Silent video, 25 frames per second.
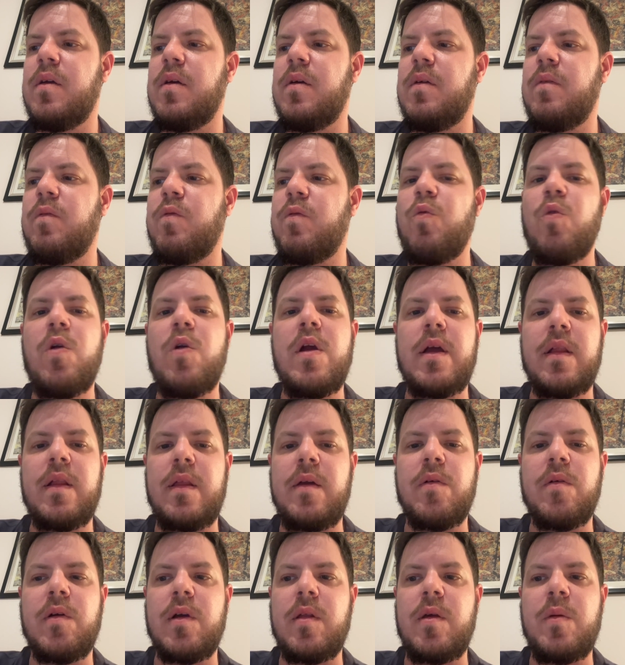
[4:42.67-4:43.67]

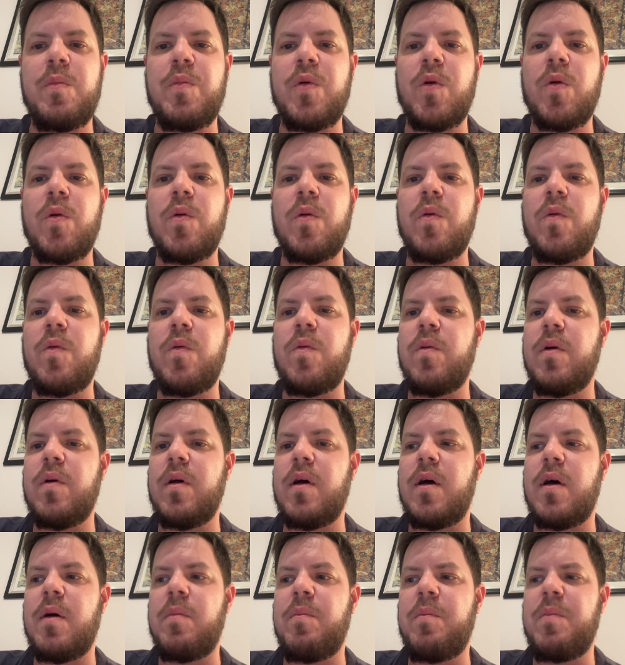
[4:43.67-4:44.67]
really, really brutal,
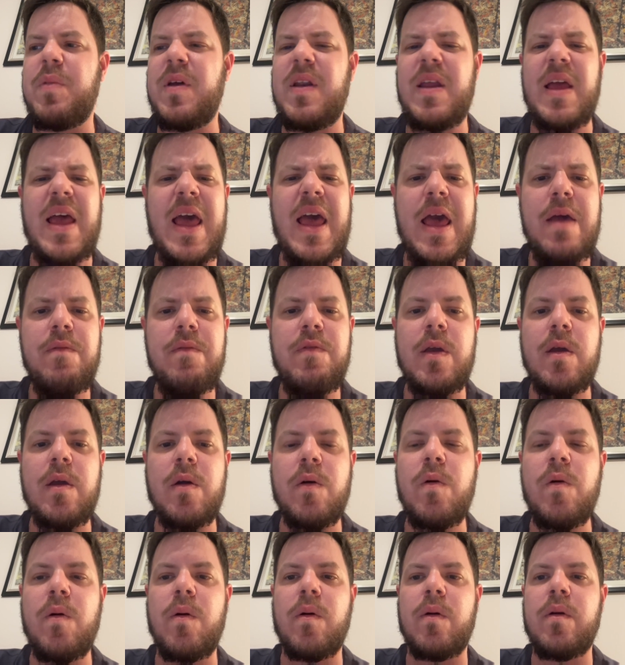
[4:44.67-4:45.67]
but heavy
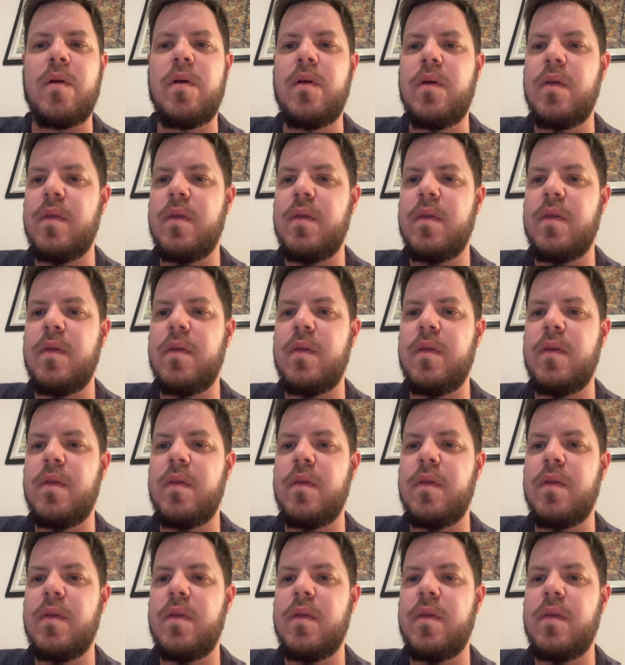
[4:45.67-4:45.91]
hook.